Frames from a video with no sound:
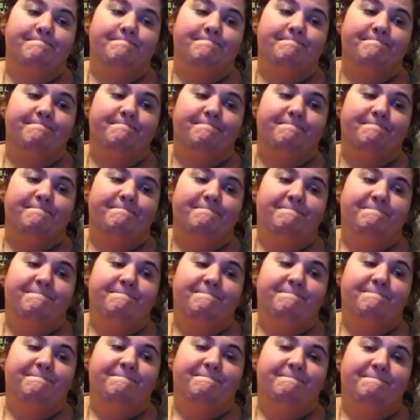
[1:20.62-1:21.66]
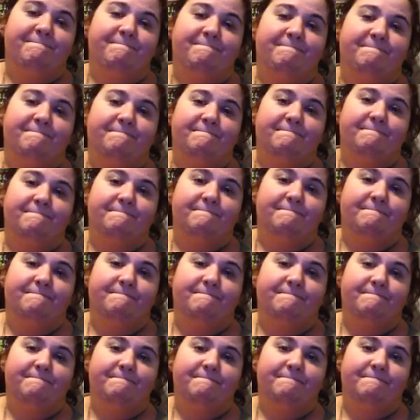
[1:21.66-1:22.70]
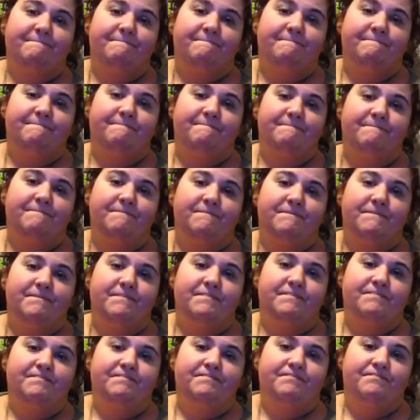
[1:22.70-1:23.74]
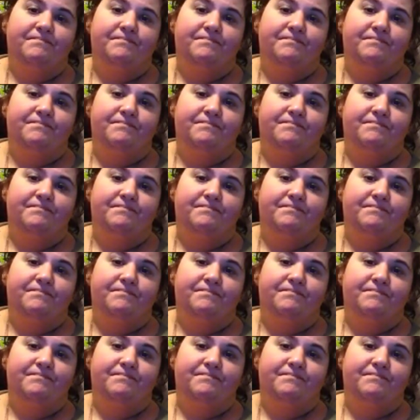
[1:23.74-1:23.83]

This person isn't speaking.